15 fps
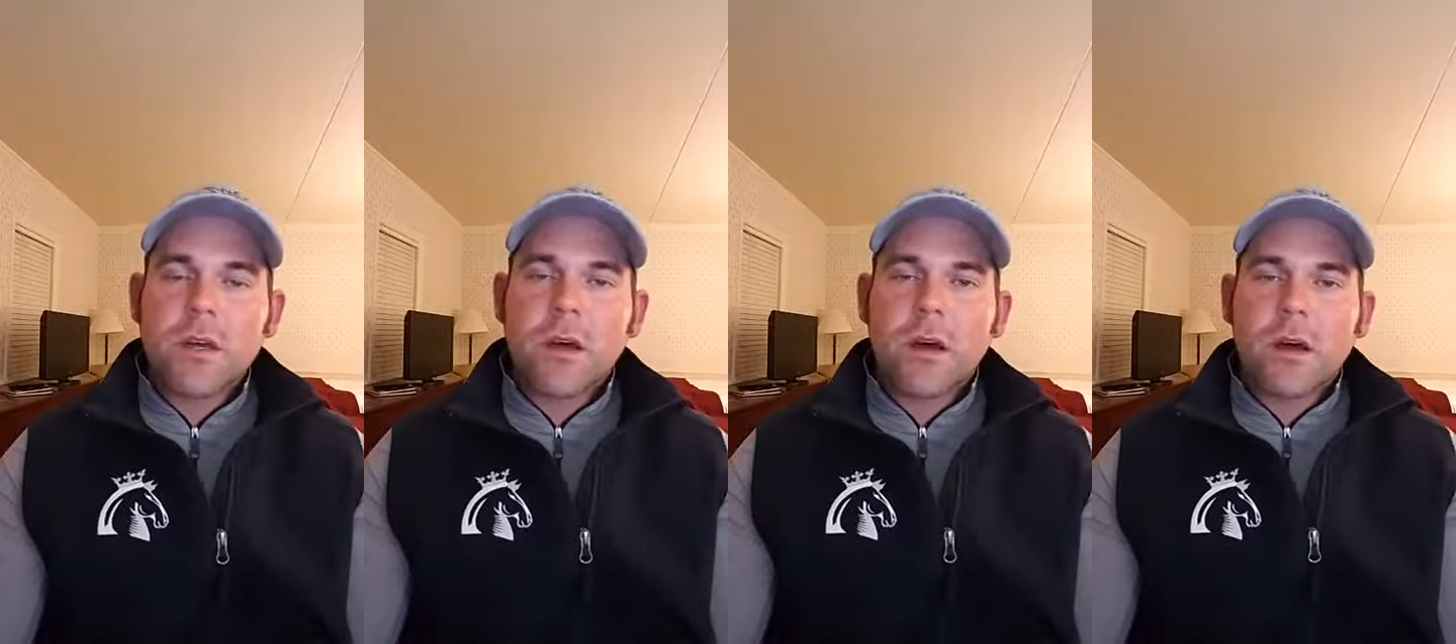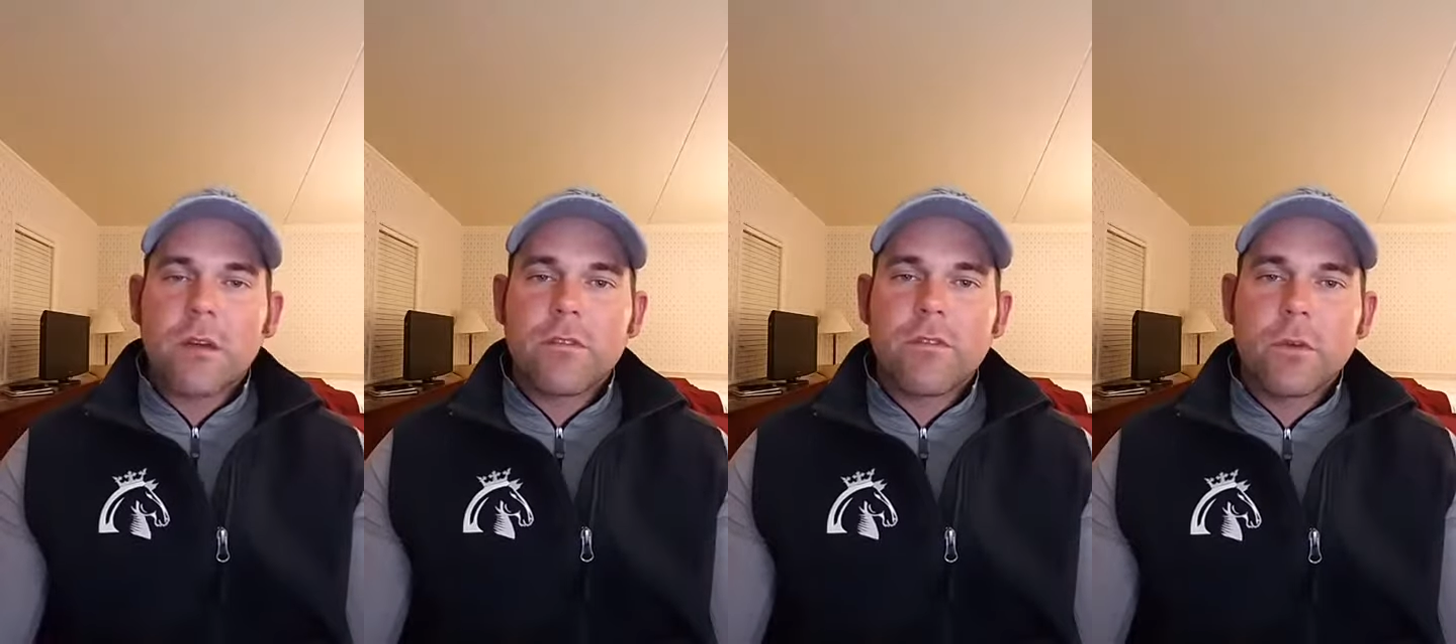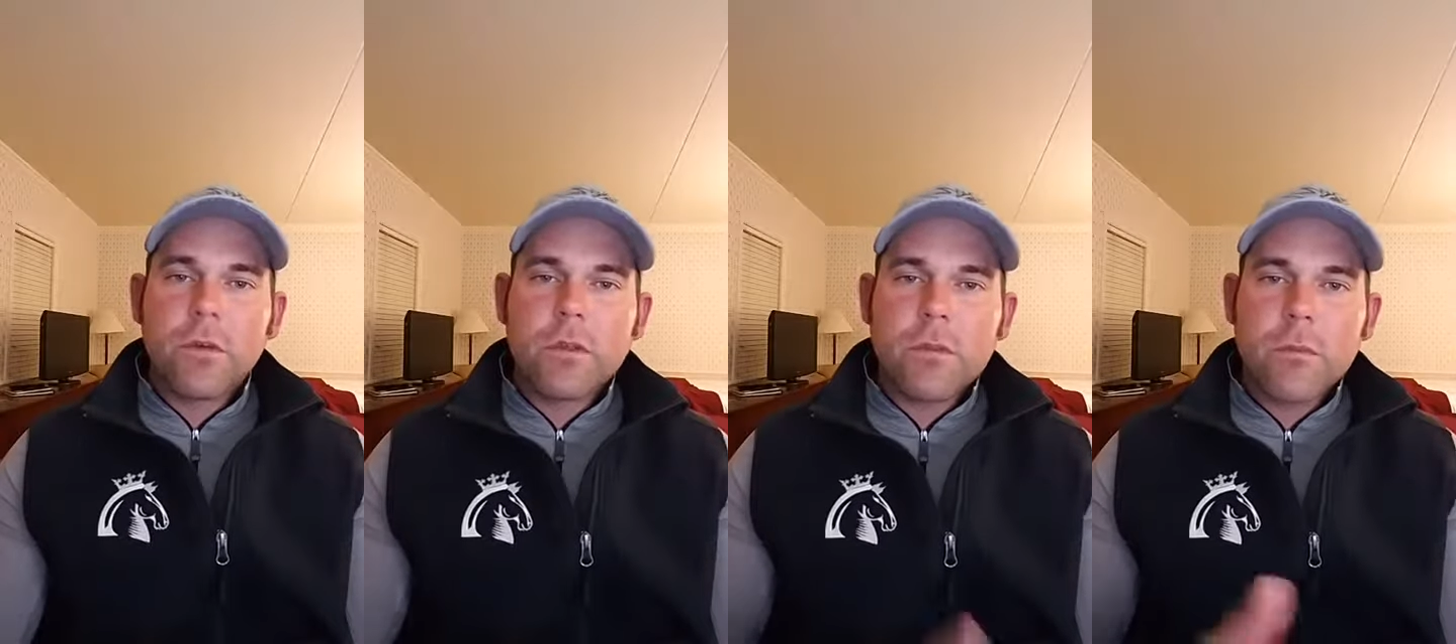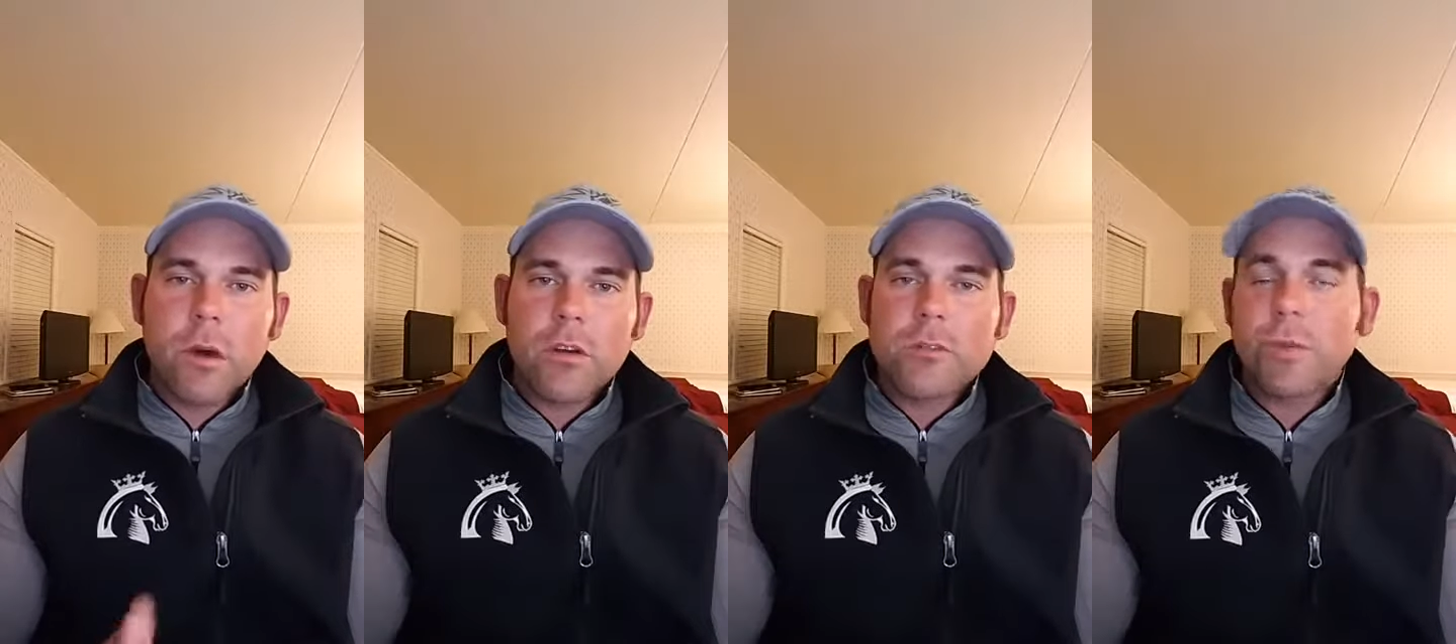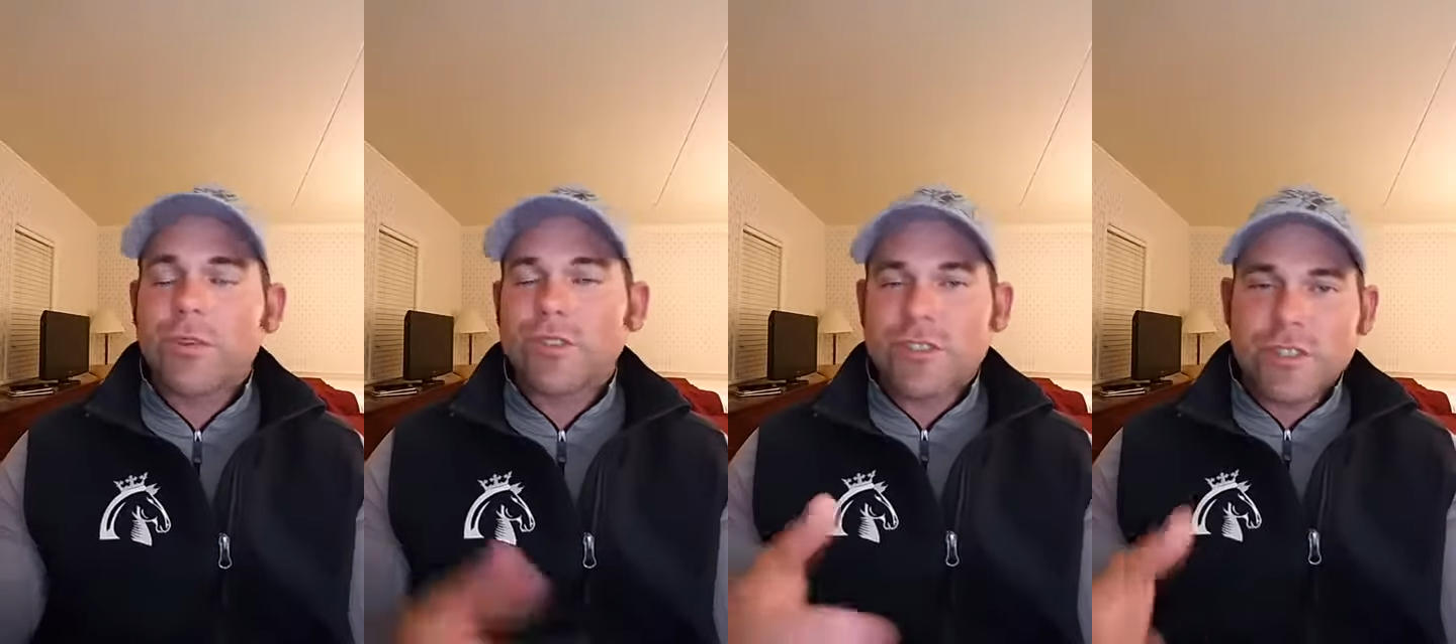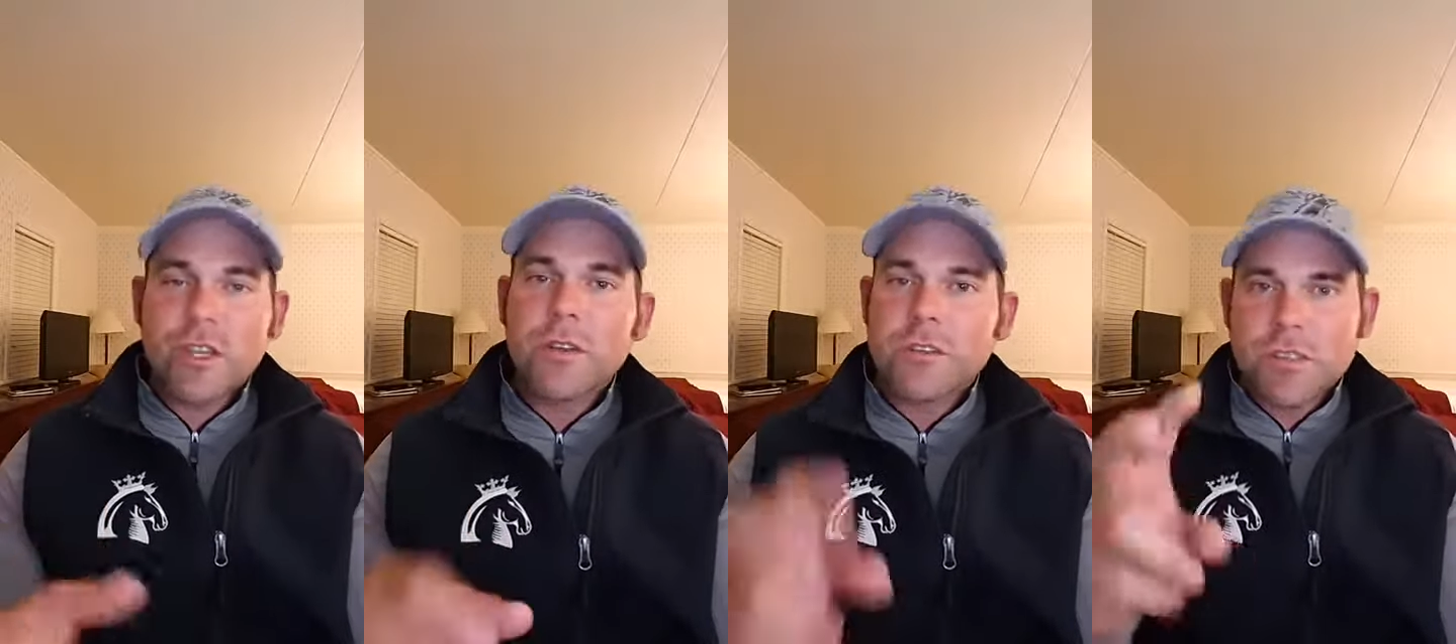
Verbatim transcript: uh, for the most part,